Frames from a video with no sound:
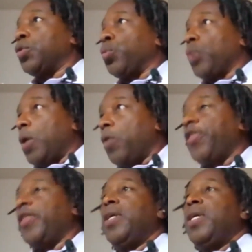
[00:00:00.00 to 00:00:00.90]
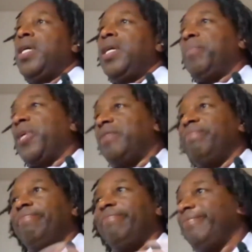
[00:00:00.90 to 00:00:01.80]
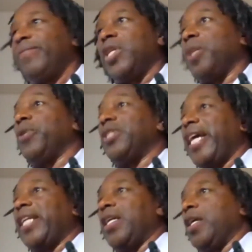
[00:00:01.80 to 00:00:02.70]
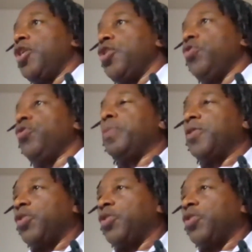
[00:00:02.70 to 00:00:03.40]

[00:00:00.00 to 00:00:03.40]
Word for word: growth, but they're protecting a huge